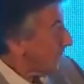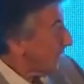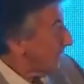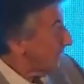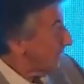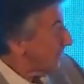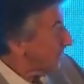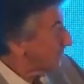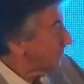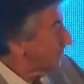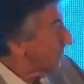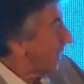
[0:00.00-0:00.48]

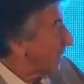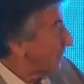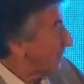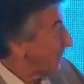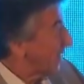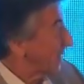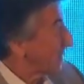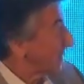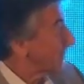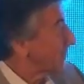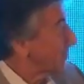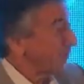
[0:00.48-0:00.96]
this may
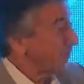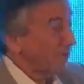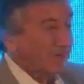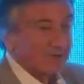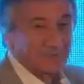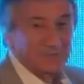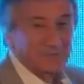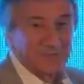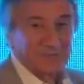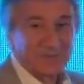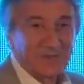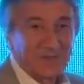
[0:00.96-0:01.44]
be, I was
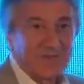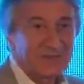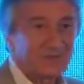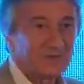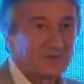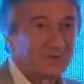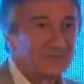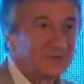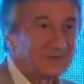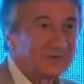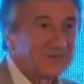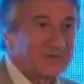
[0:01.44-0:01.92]
talking to Pete
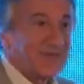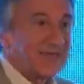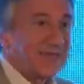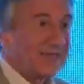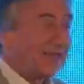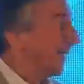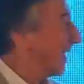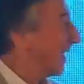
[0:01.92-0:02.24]
Blatchford, he was saying,